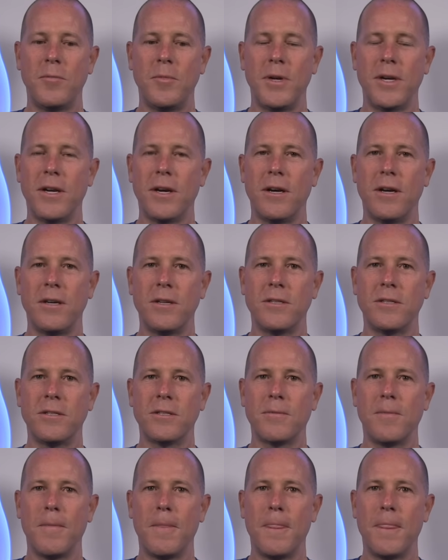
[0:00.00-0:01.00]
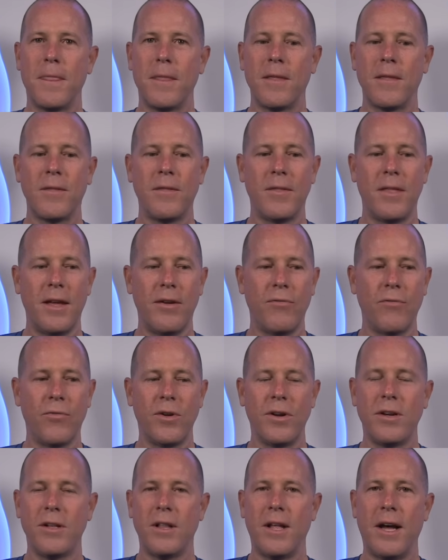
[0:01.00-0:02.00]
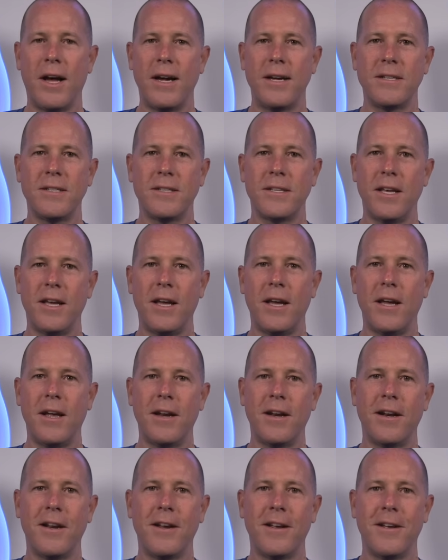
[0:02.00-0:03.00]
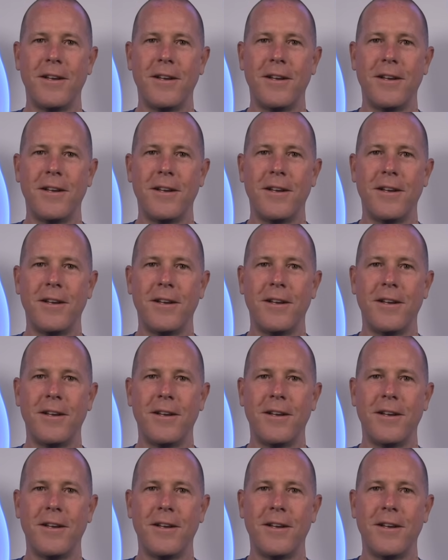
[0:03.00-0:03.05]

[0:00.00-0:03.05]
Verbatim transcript: because they've realized that